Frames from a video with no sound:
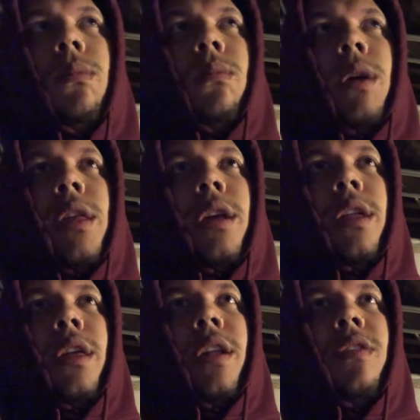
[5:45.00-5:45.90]
think
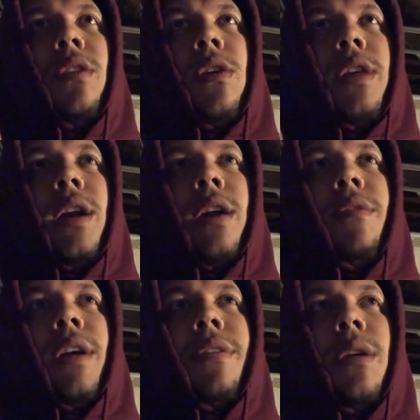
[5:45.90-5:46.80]
that's all that I have
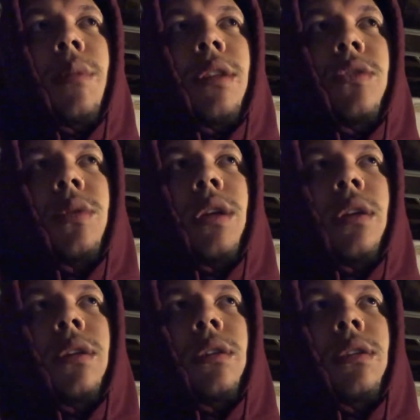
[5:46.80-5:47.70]
left coming this
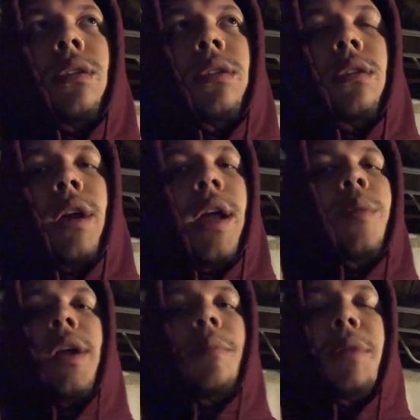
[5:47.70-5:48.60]
week. I kind of
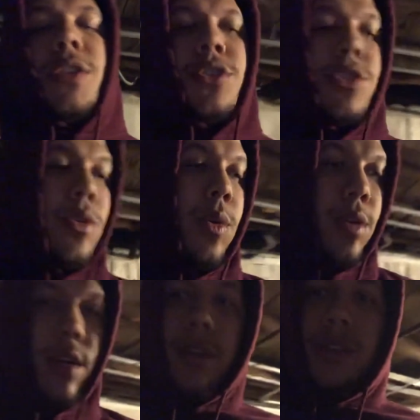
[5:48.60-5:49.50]
went on a binge
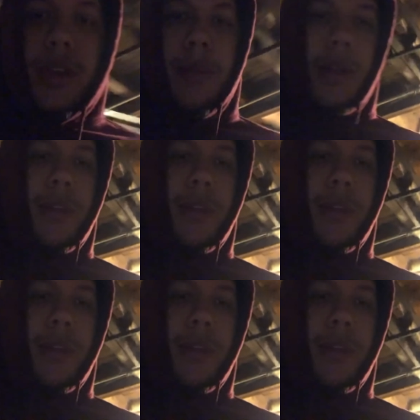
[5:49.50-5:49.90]
order, so I'm not really